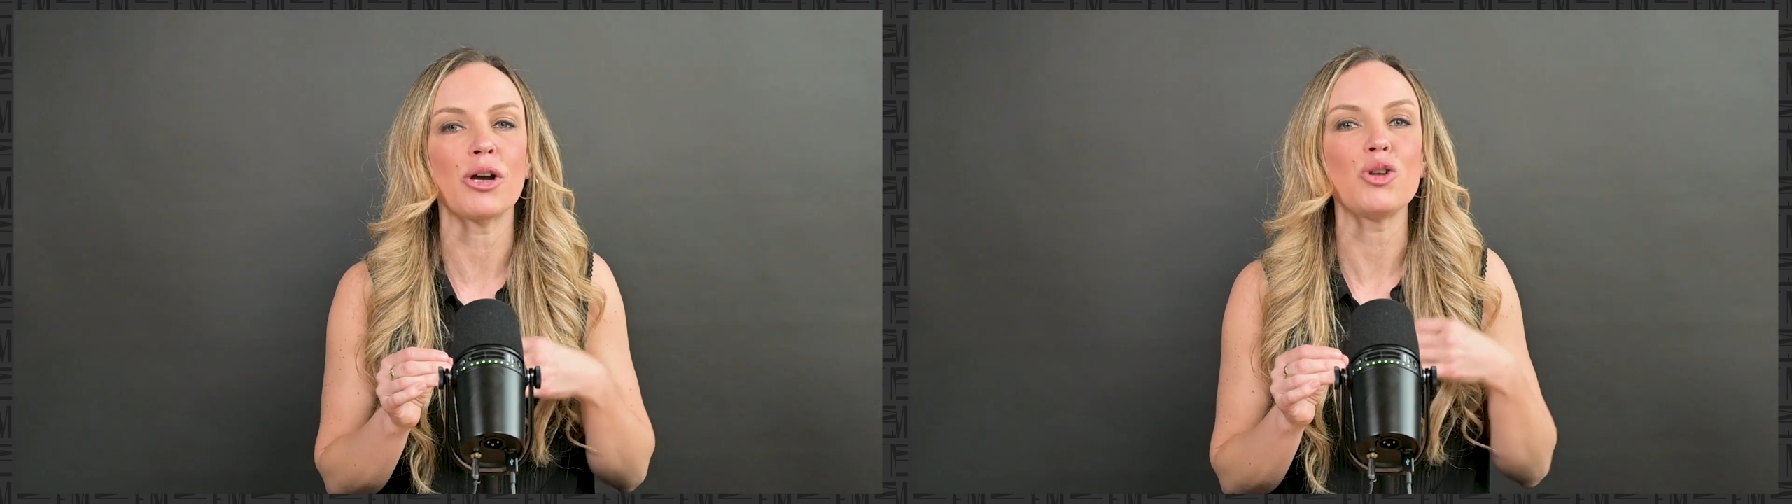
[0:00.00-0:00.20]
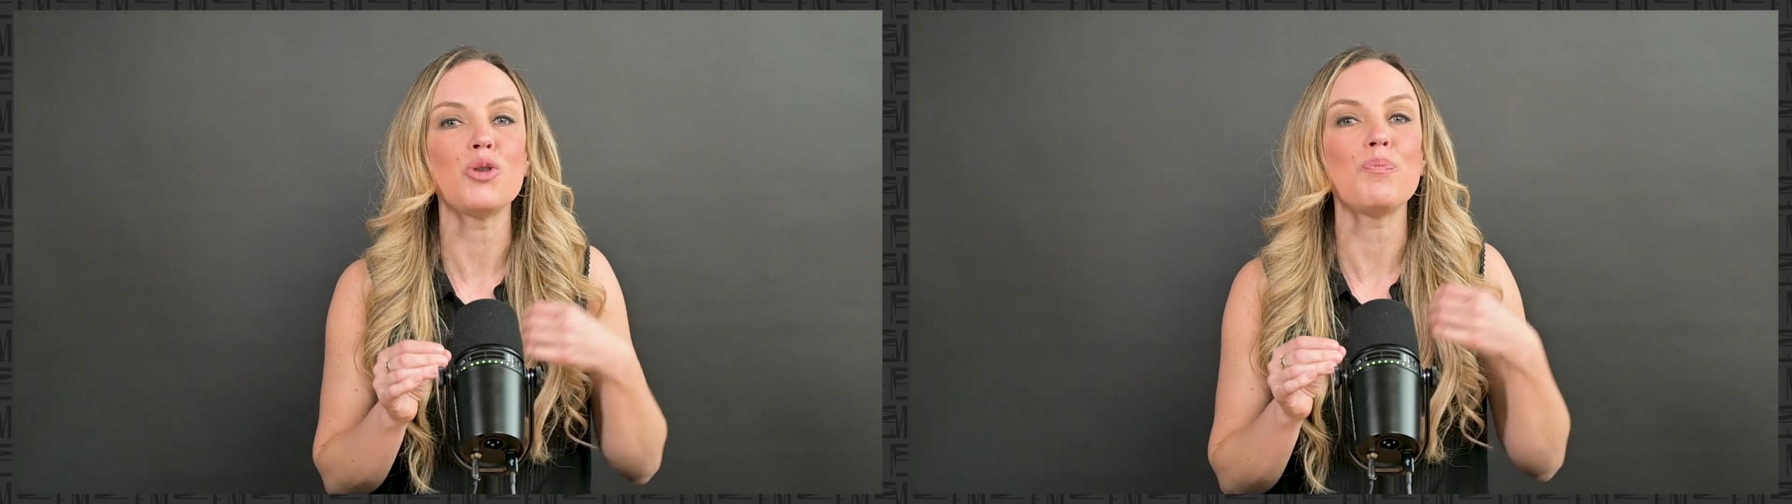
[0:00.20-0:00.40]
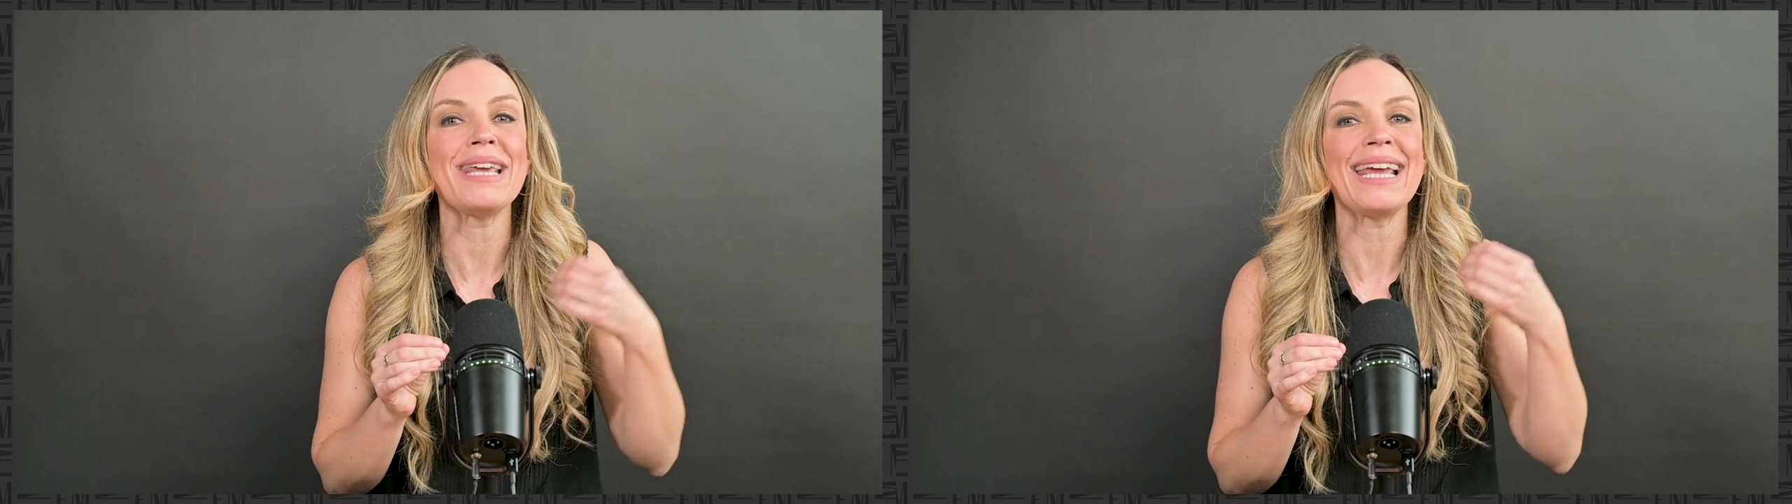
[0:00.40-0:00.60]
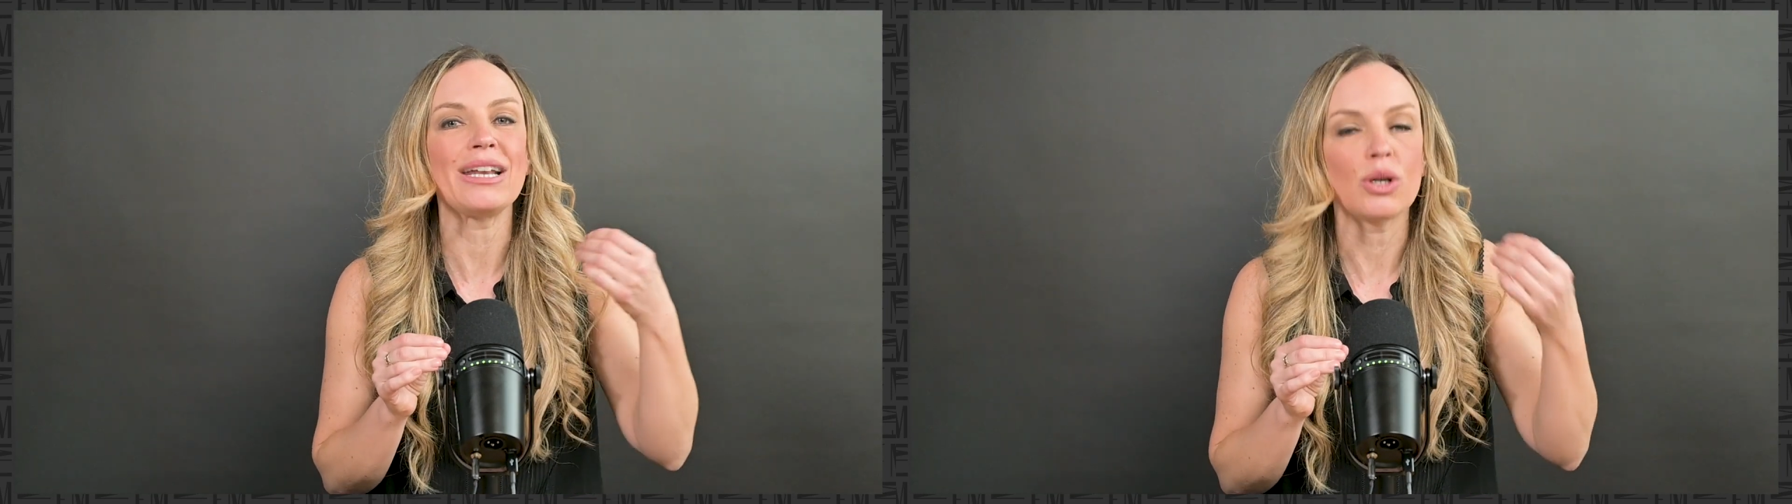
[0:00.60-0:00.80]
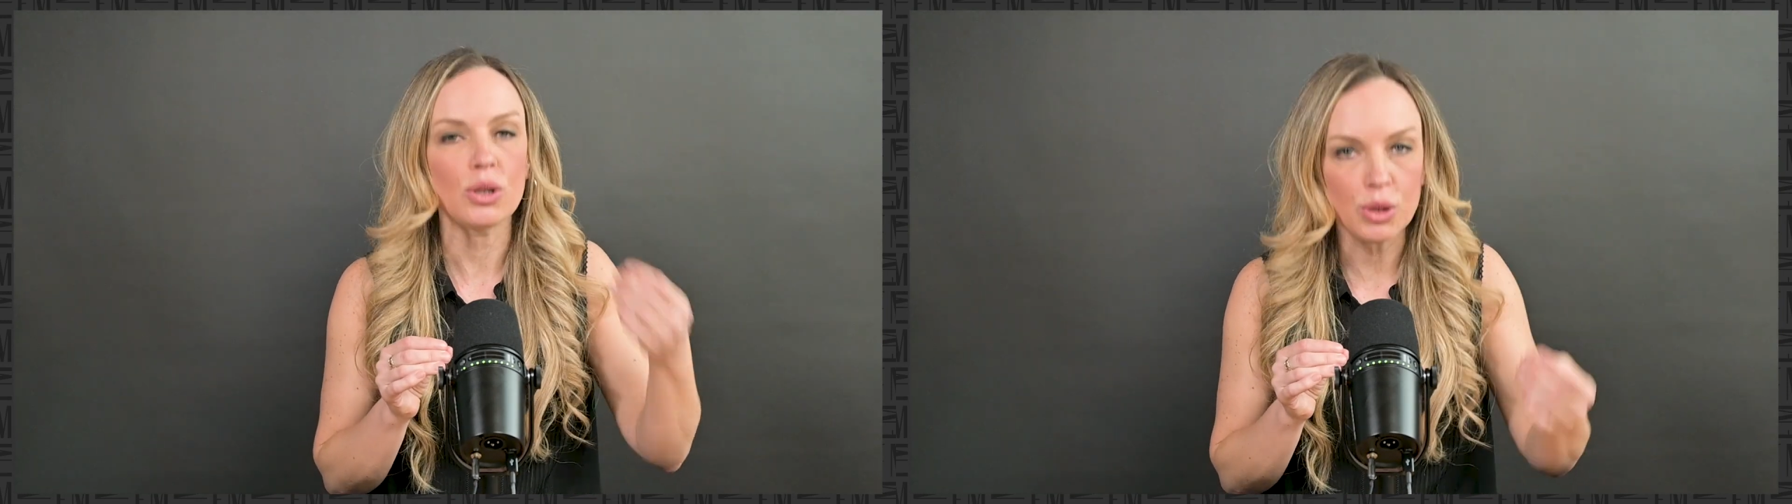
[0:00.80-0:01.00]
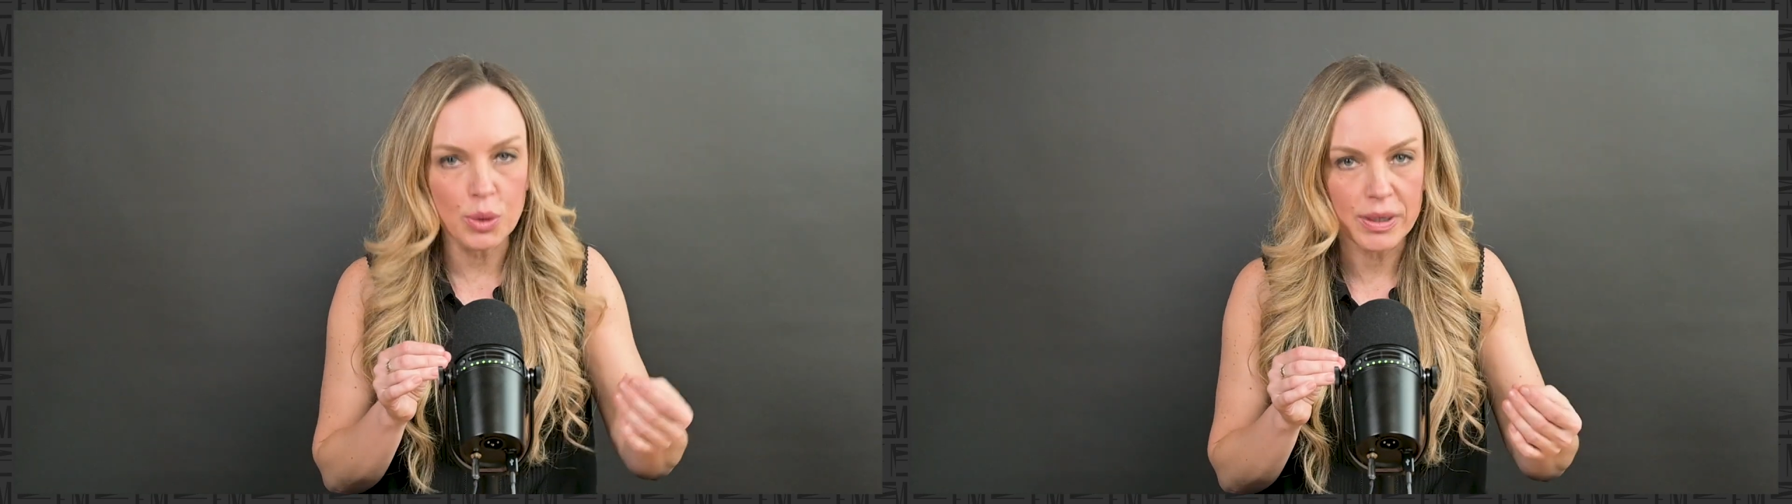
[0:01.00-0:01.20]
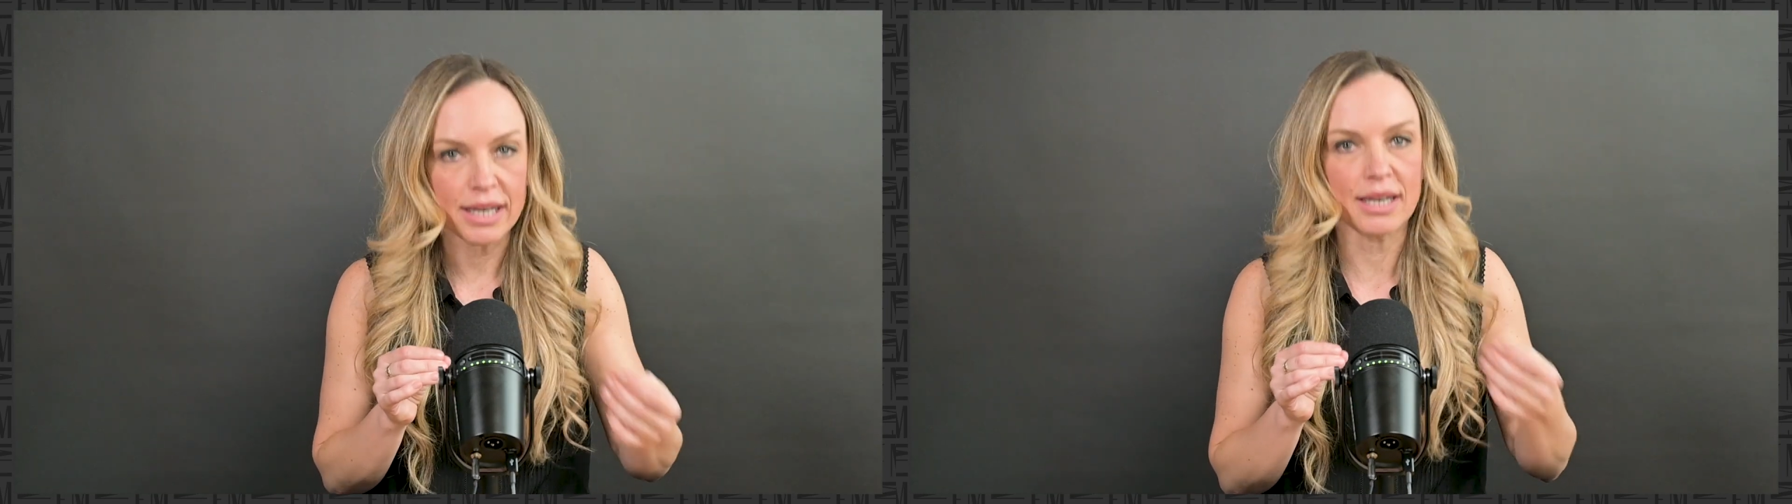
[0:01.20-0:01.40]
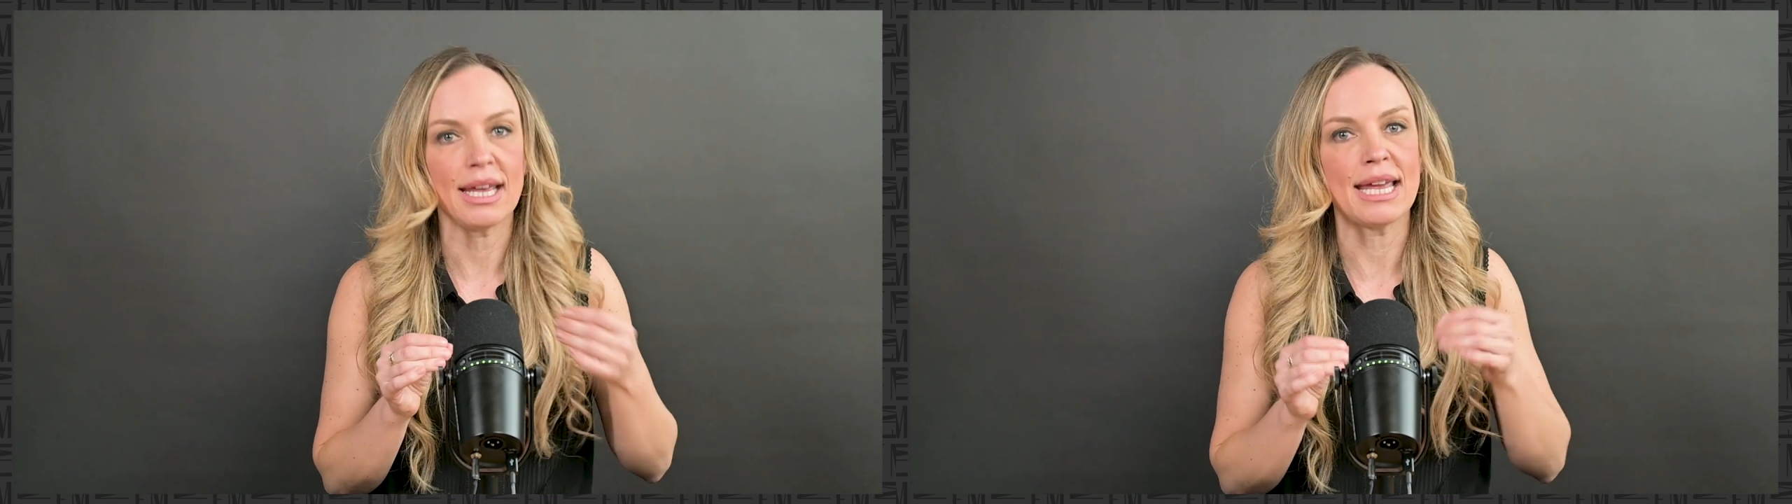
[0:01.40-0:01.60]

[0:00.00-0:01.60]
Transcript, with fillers: could be included